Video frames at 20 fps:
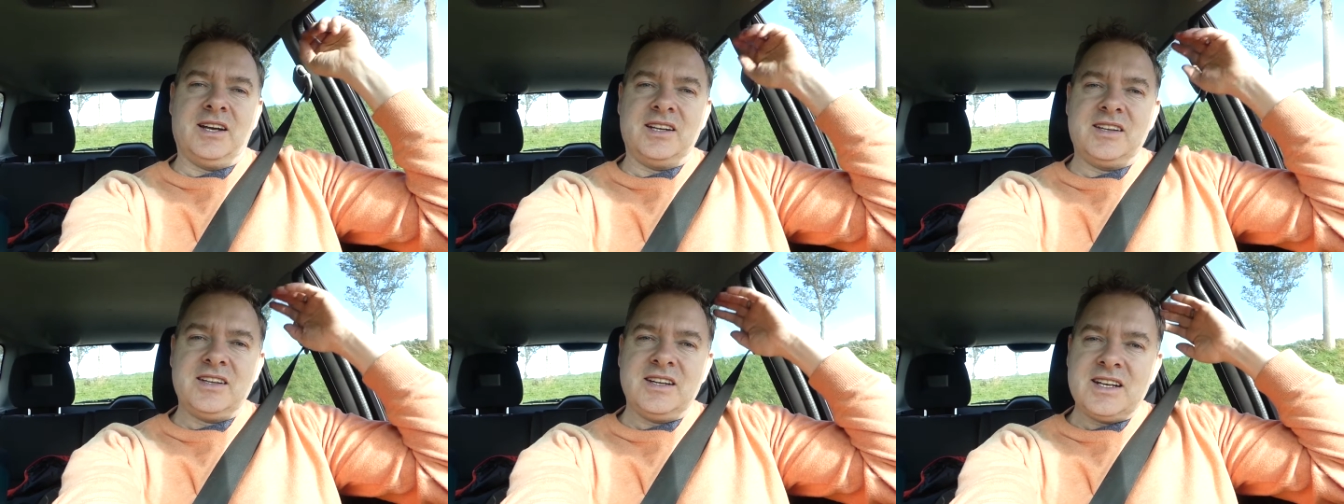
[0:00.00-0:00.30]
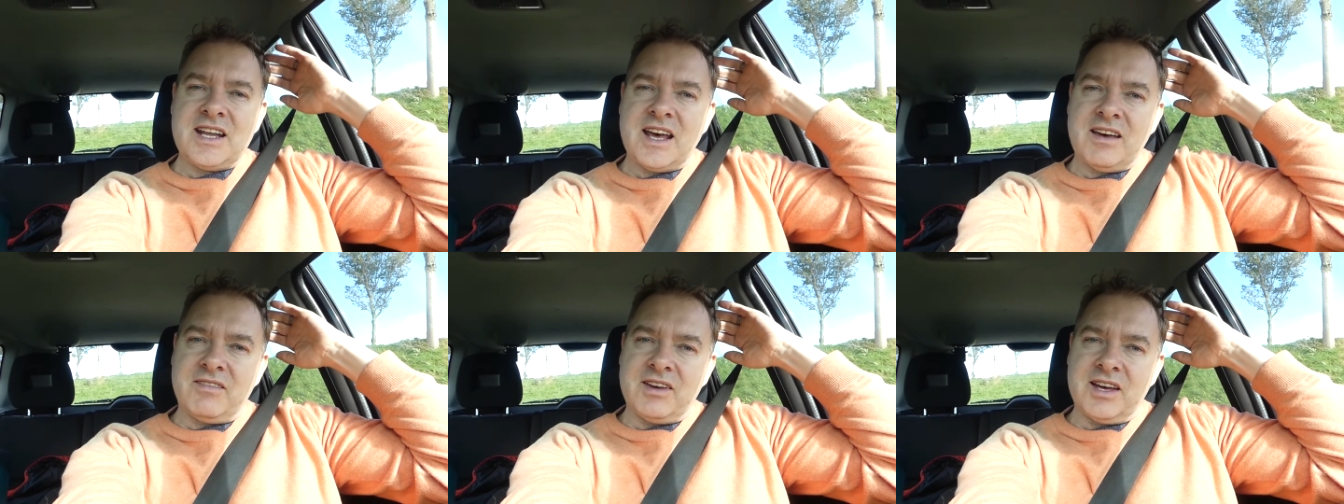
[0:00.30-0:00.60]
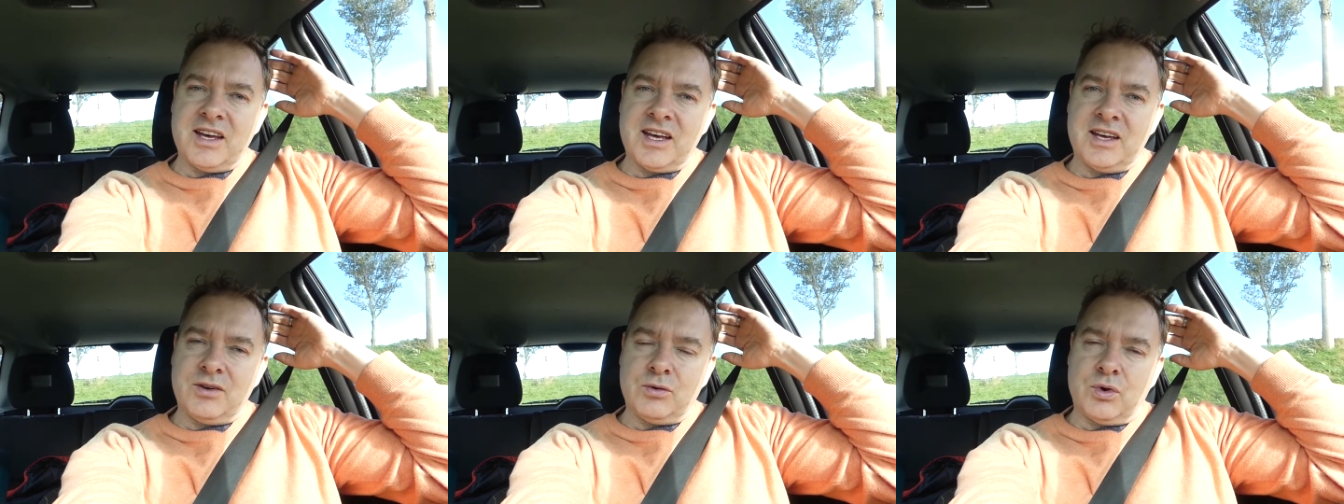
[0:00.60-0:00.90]
I don't
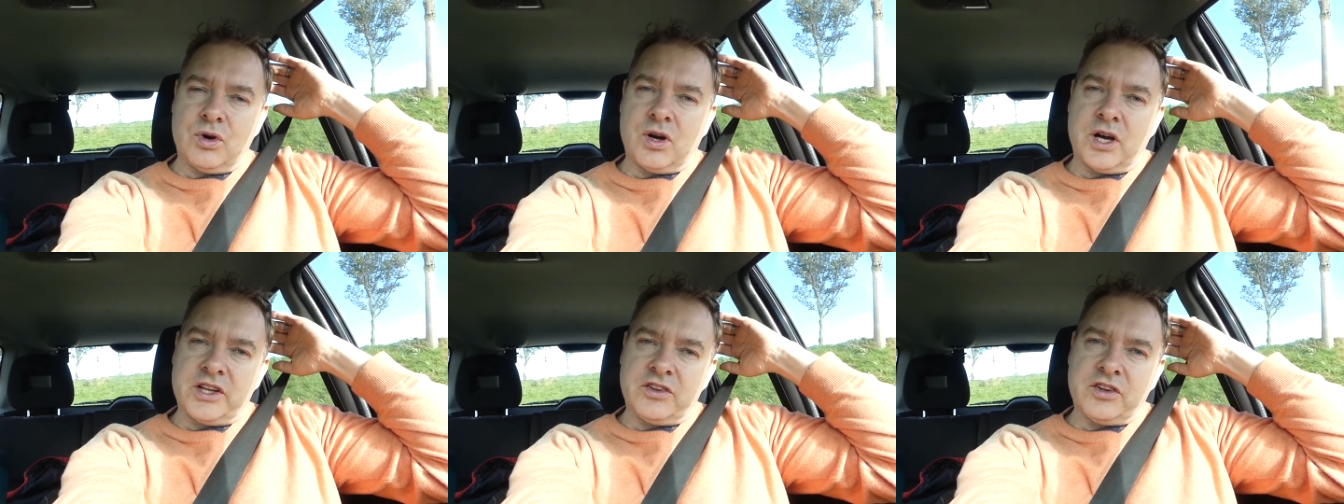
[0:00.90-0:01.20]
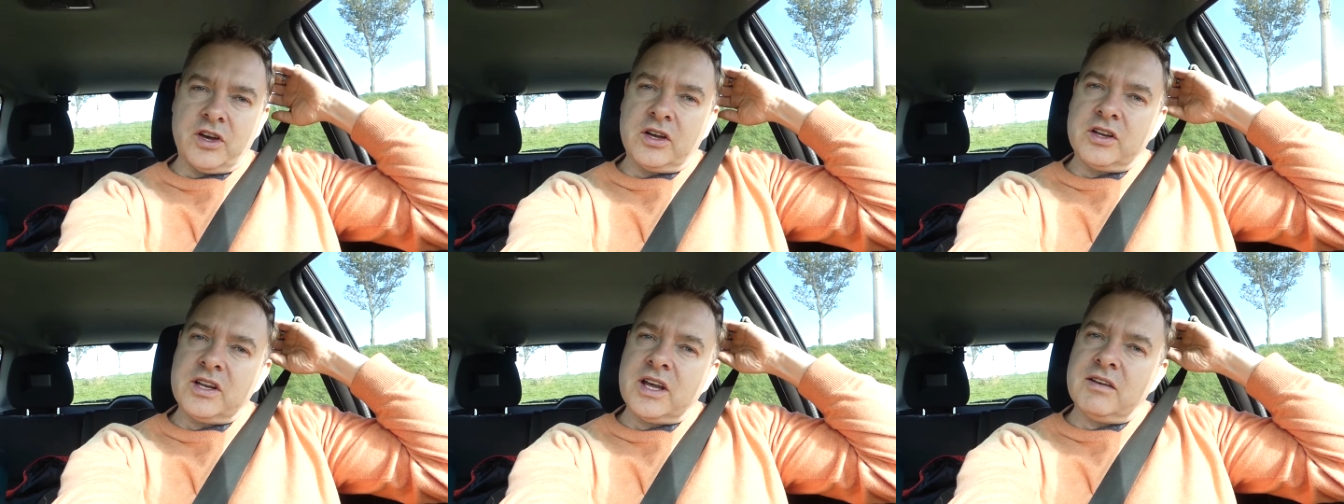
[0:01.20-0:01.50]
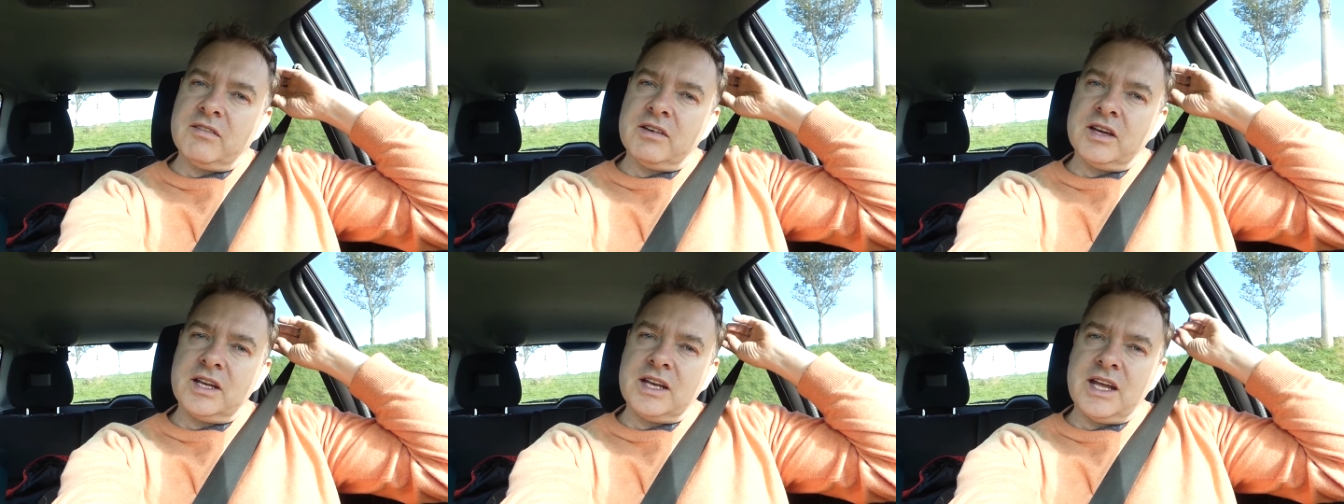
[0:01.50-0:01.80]

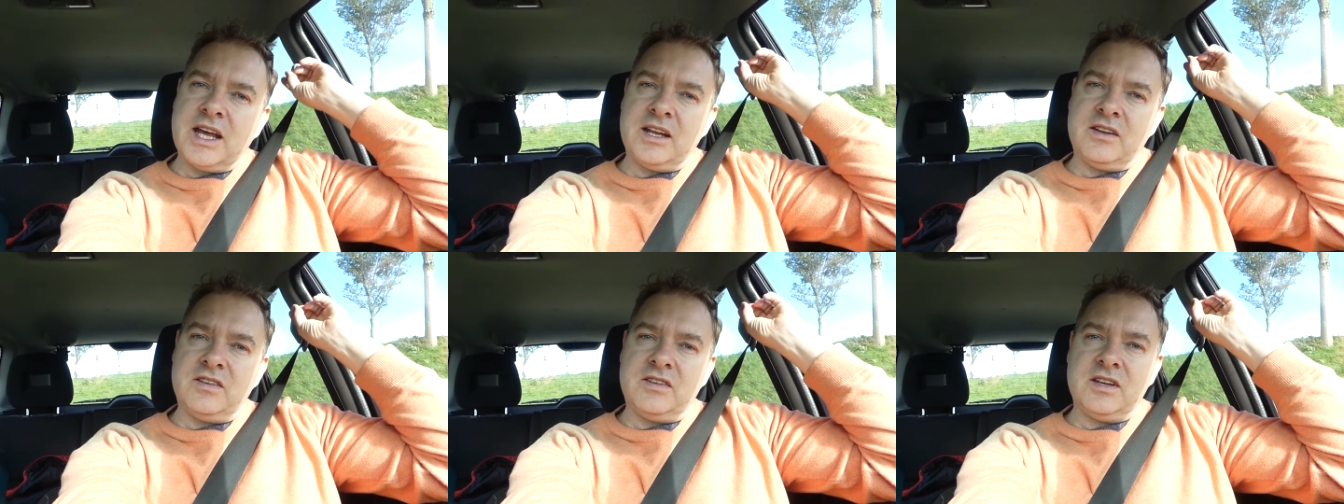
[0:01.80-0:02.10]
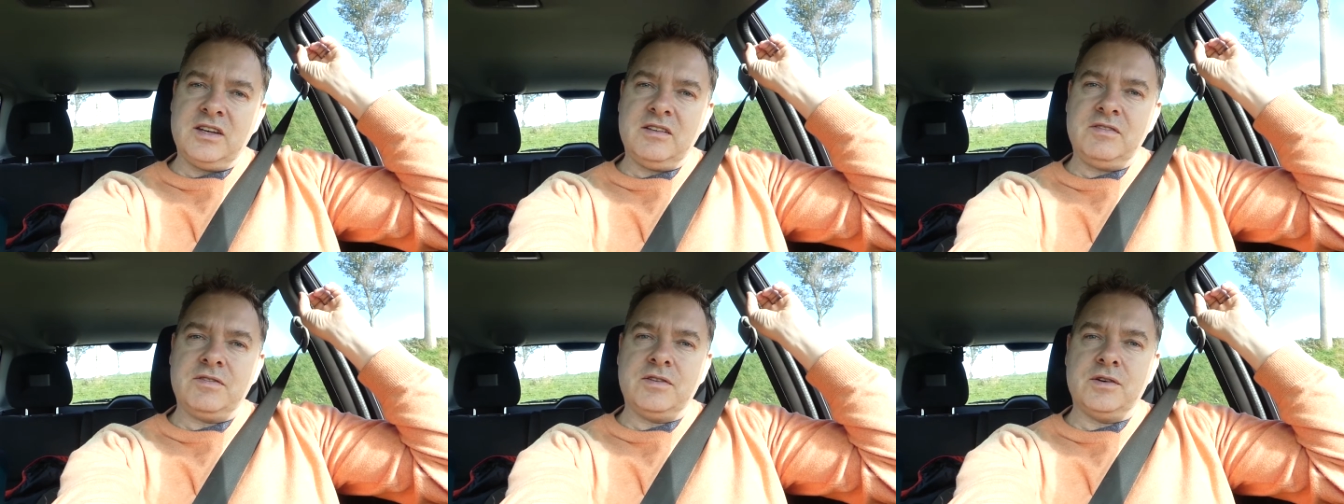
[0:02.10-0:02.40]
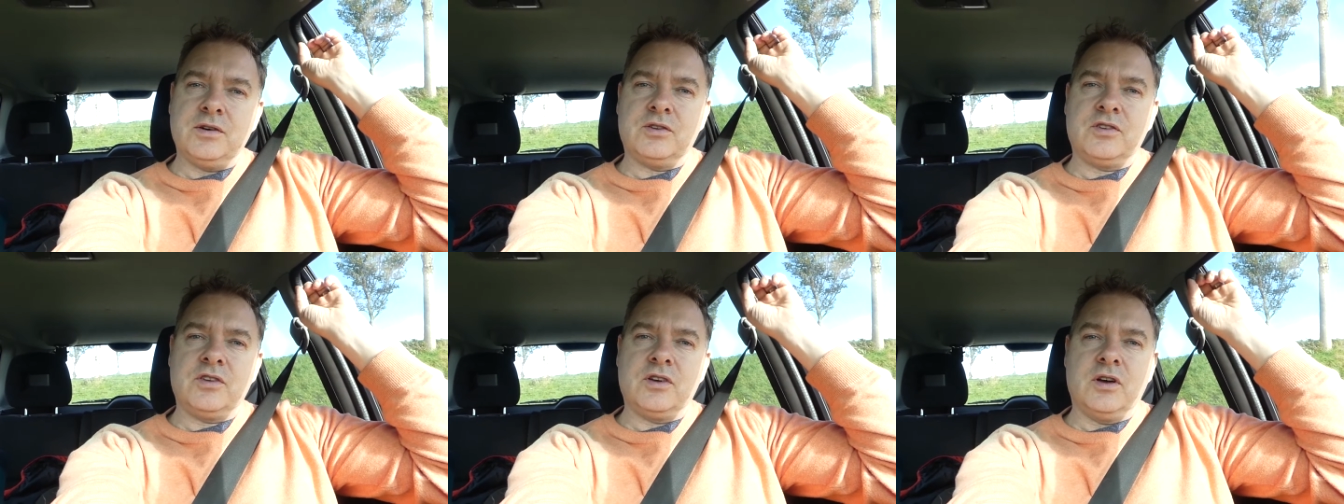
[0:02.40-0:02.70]
have an ND
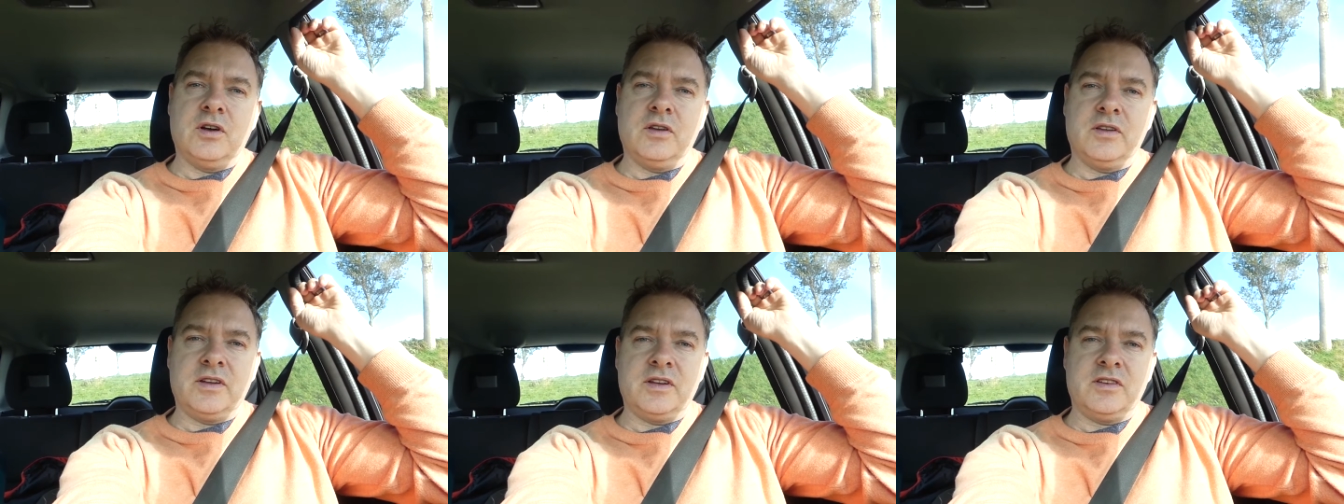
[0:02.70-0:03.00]
filter on